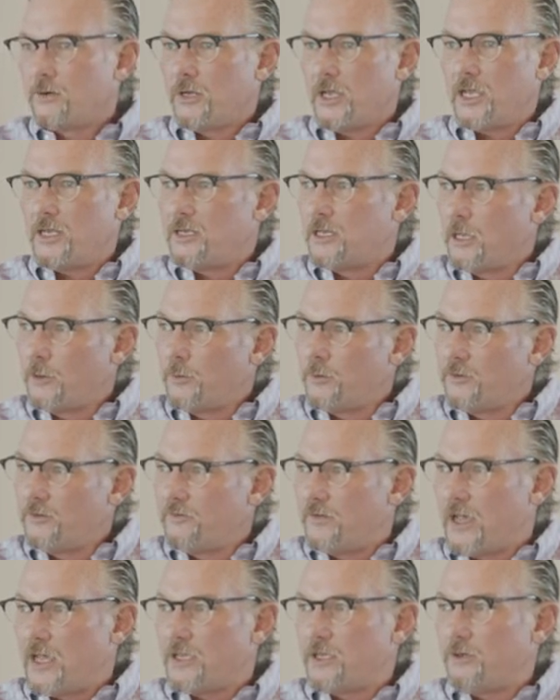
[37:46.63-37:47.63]
double the
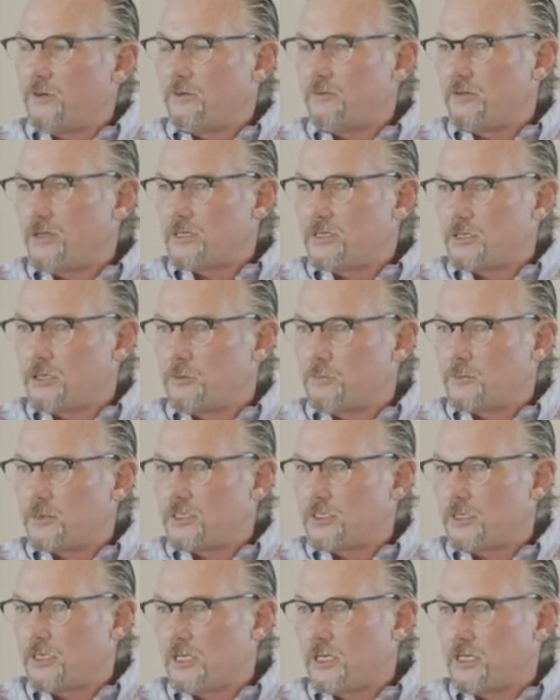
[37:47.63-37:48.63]
value of these
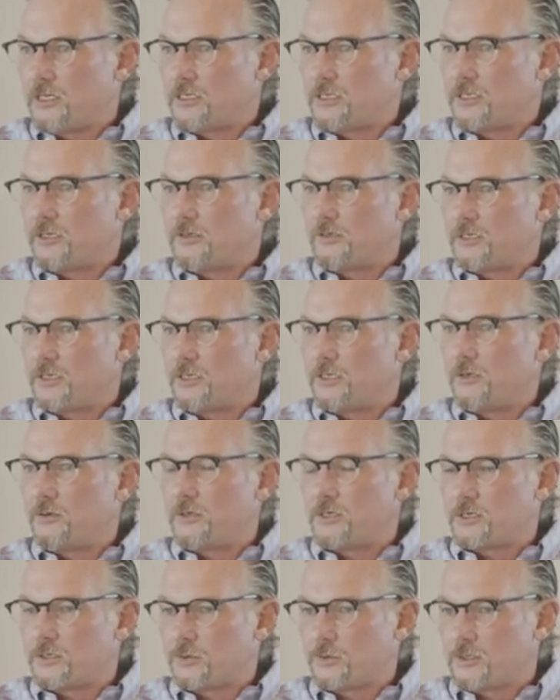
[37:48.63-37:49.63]
homes to do
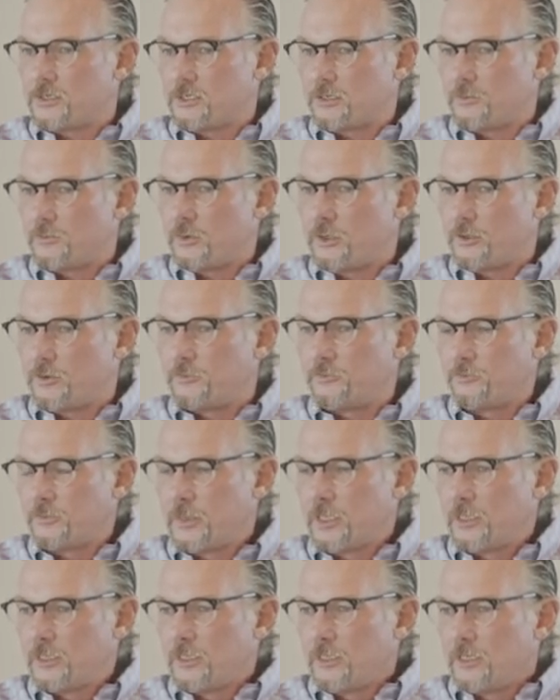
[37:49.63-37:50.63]
the short-term rental.
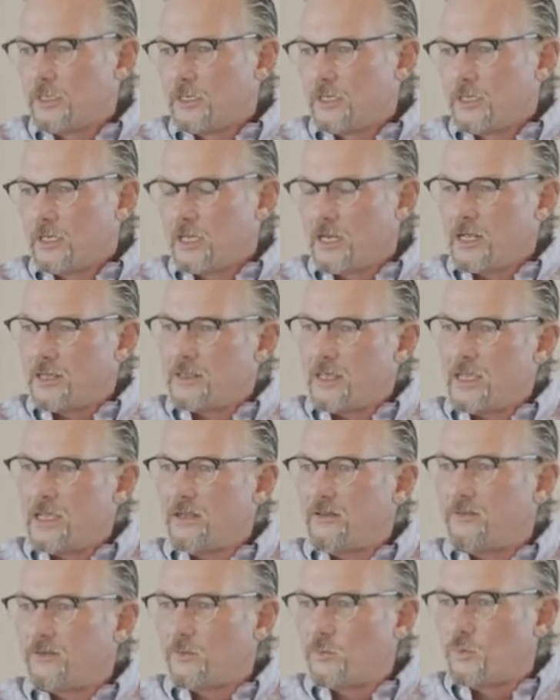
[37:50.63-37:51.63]
And I think
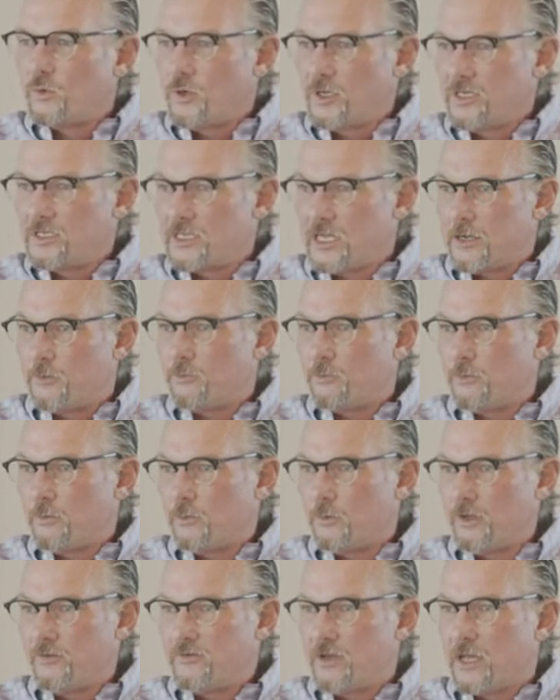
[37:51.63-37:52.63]
at some point in time,
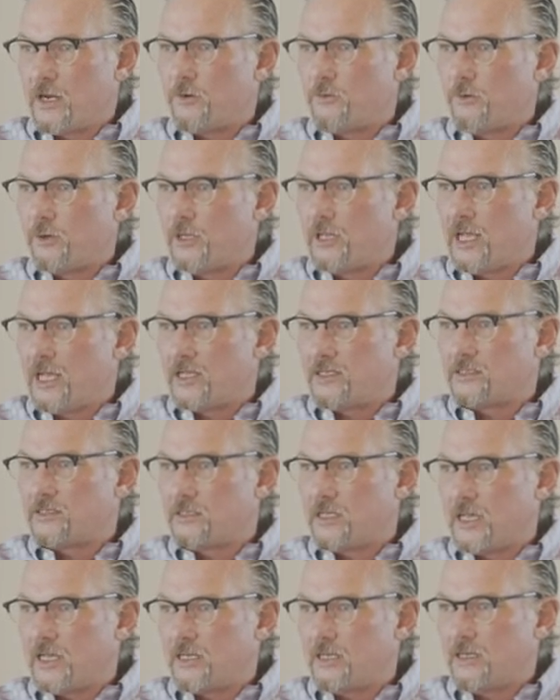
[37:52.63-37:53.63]
we've got to realize
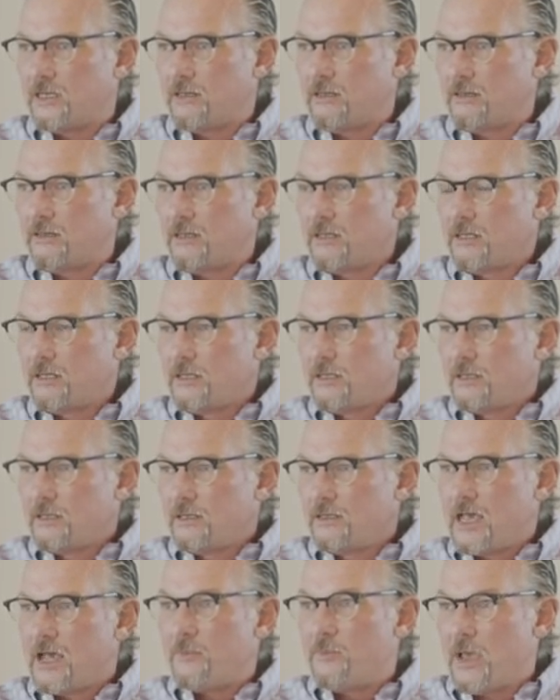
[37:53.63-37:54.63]
that
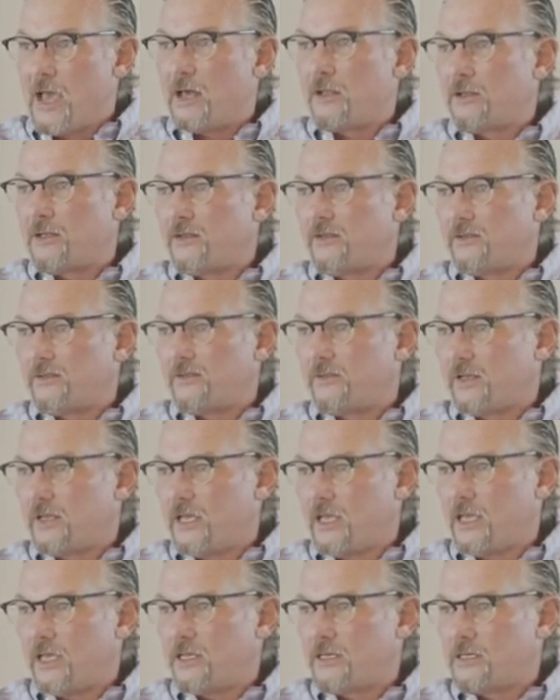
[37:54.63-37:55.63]
balance
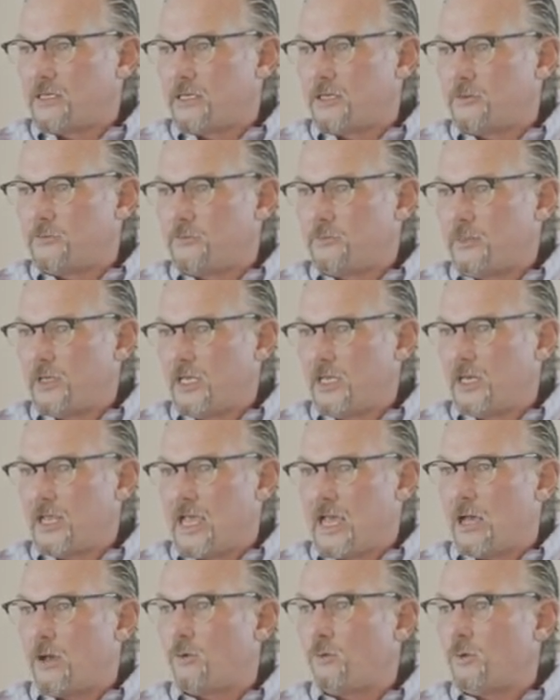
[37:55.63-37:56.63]
and
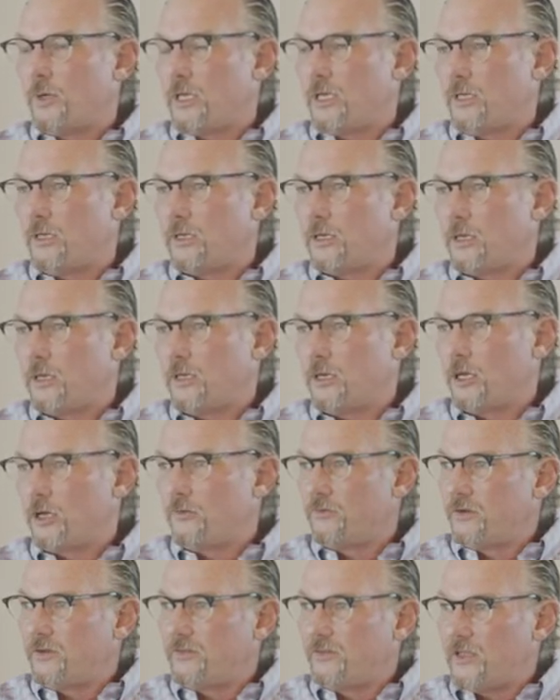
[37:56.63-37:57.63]
how we
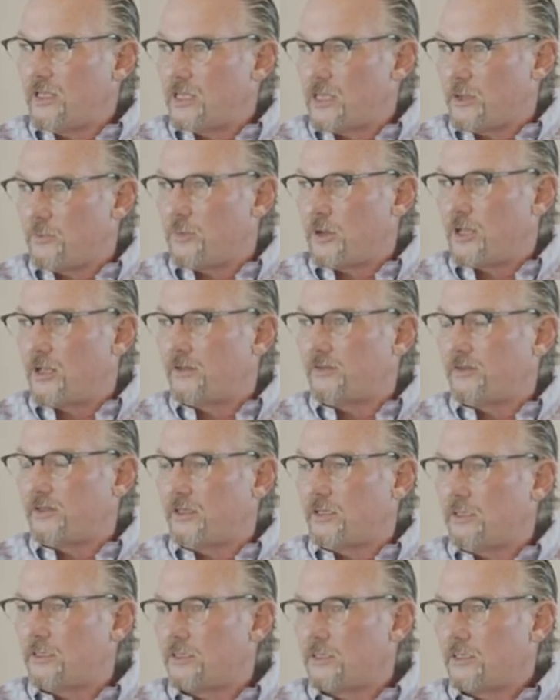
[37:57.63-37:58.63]
oversee that
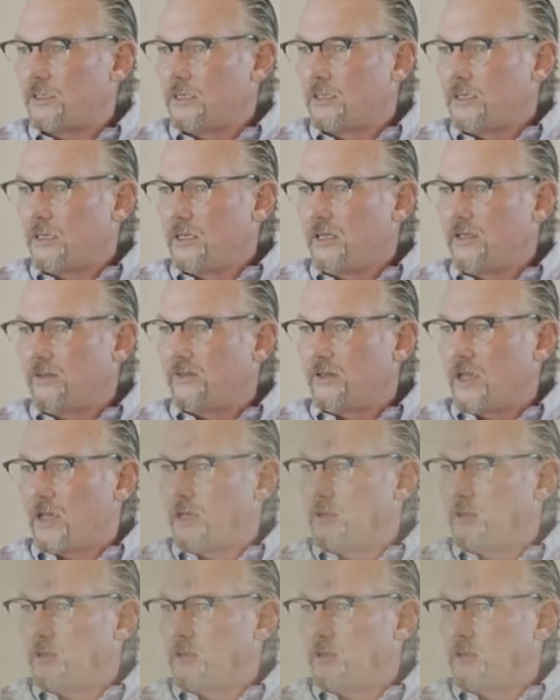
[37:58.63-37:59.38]
policy has got to